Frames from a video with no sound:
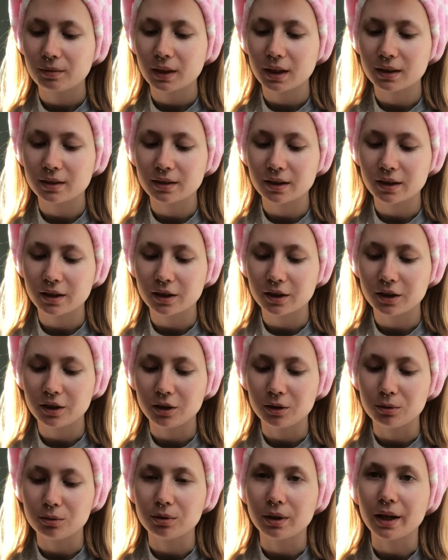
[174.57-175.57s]
It's like a
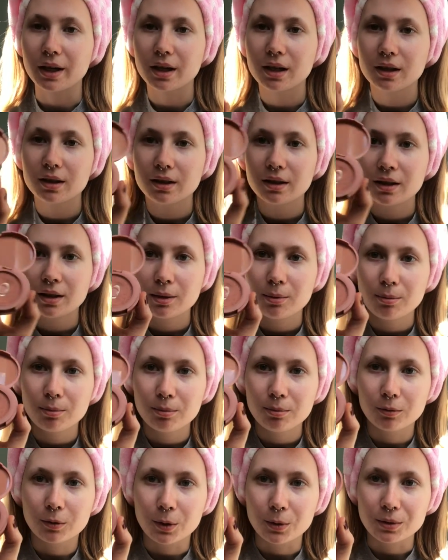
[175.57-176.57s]
cute like
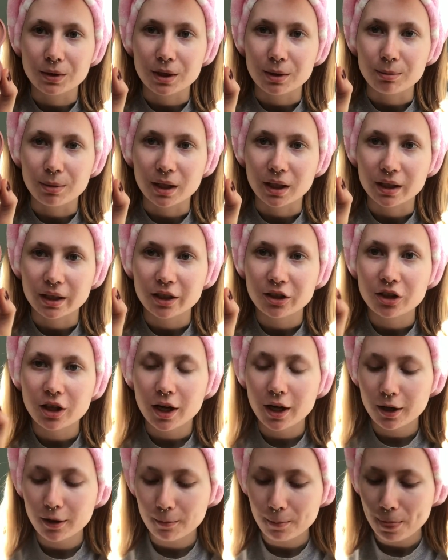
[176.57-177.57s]
rosy pinky
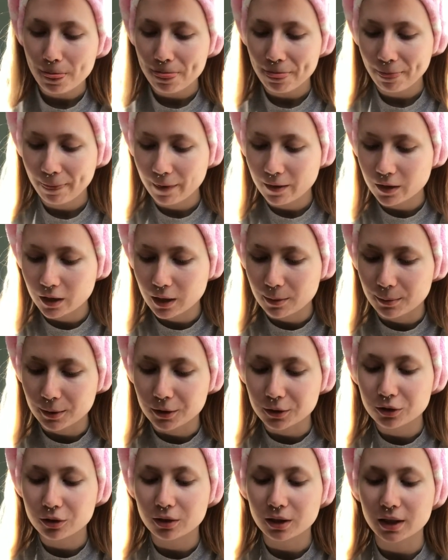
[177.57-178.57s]
shade. And then I'm
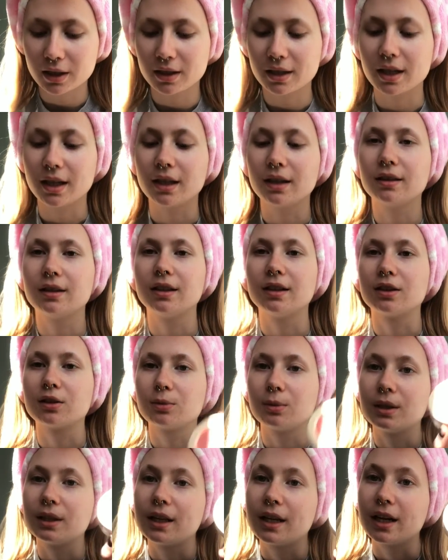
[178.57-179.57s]
also gonna take this
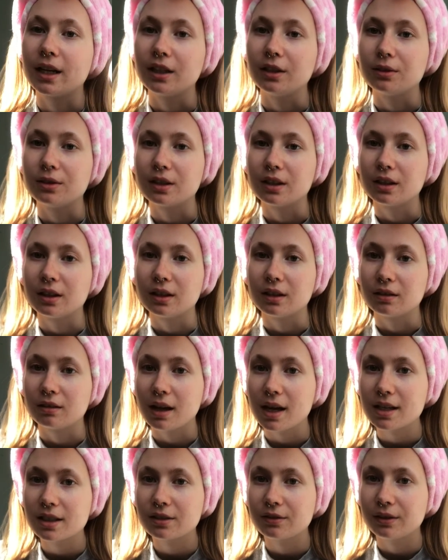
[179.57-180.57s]
one that I used in the
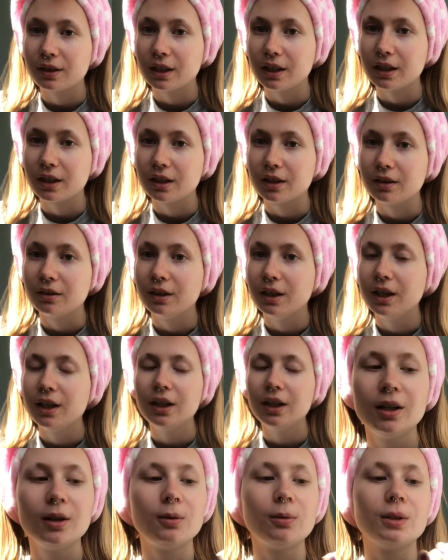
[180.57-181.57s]
last video,
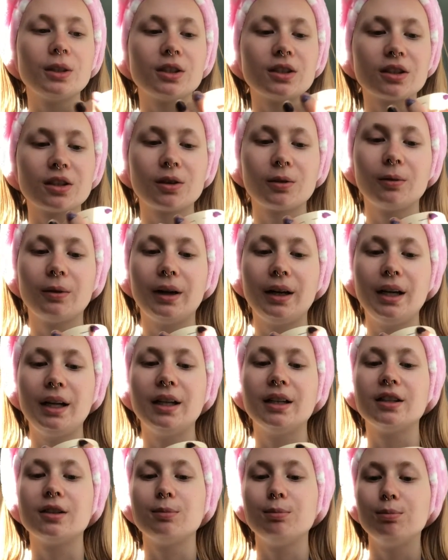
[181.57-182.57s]
which is the
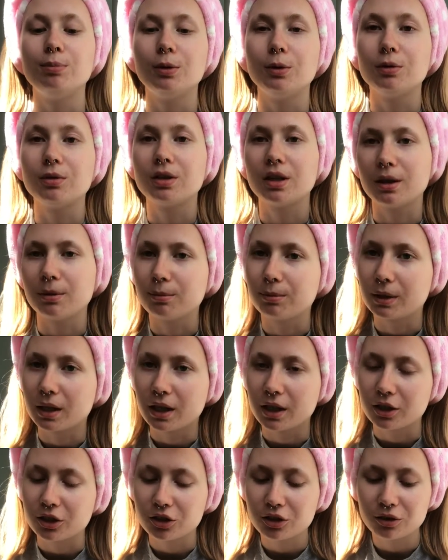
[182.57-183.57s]
Radiance Boosting
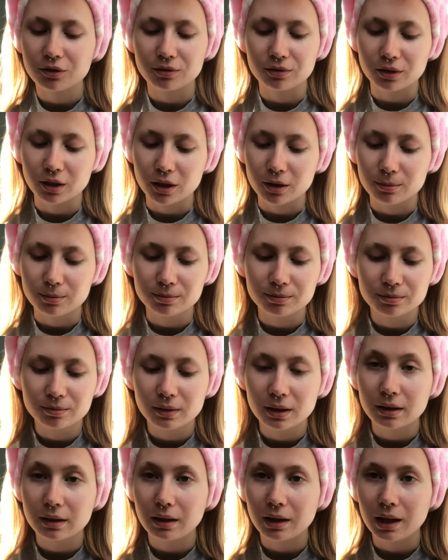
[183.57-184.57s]
Blush from
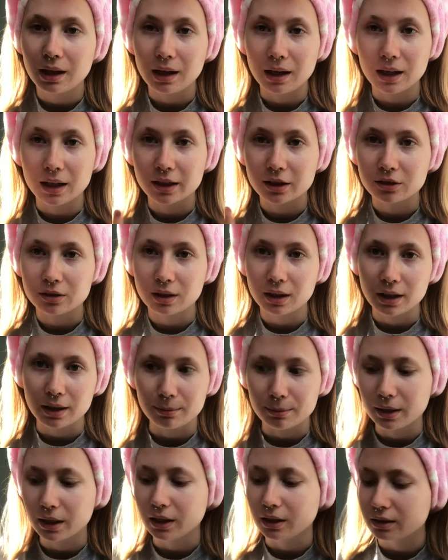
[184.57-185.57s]
literally
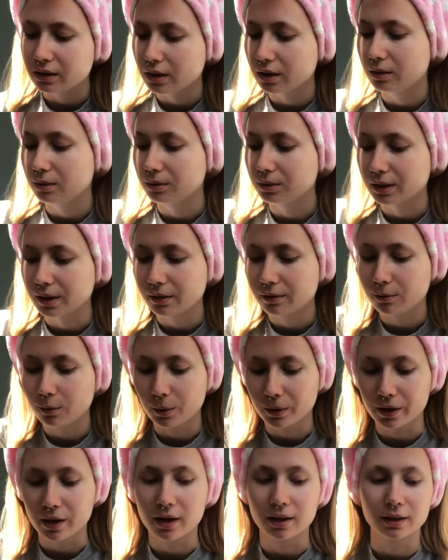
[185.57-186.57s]
Miniso. It was like
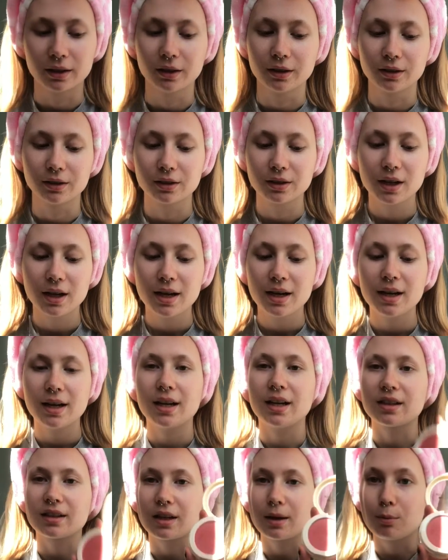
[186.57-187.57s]
$4.
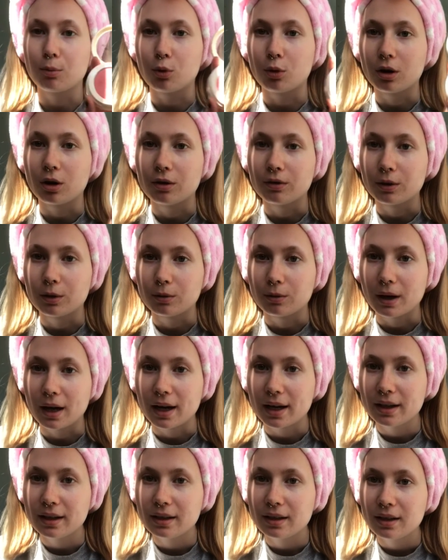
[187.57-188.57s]
It's like more of a
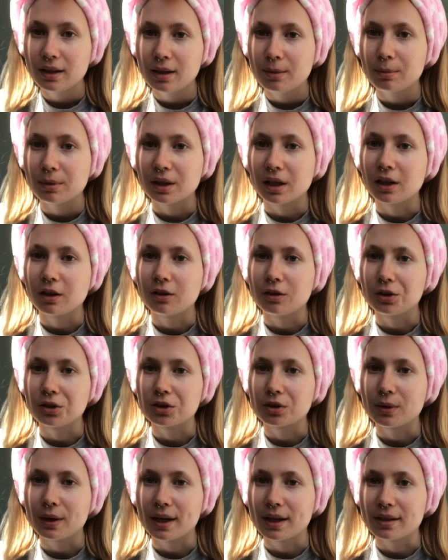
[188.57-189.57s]
red, but then it
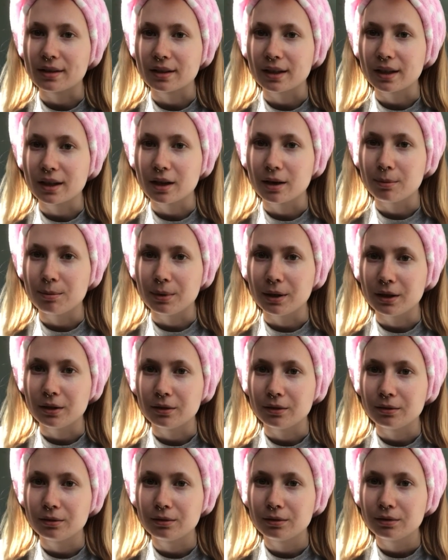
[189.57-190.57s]
also has like a bit
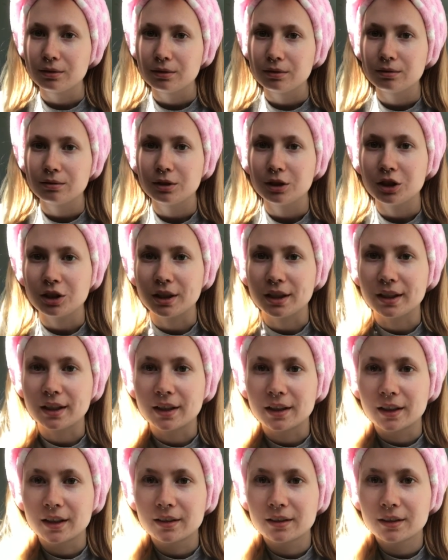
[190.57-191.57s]
of sheen
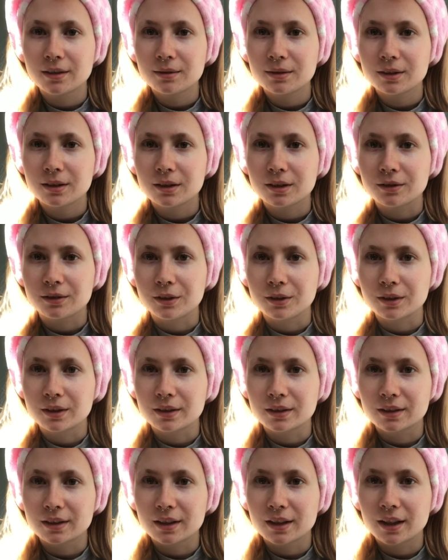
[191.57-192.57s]
in it. I wonder if you can
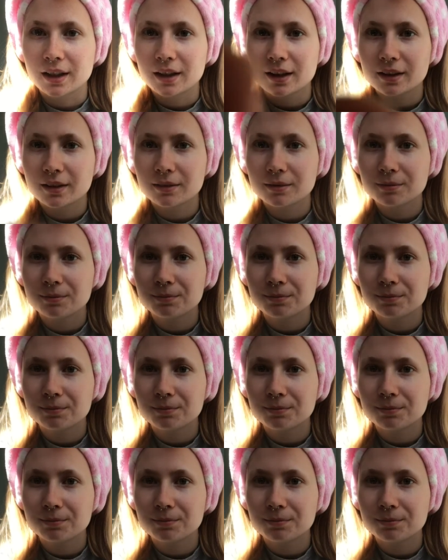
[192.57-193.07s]
see that.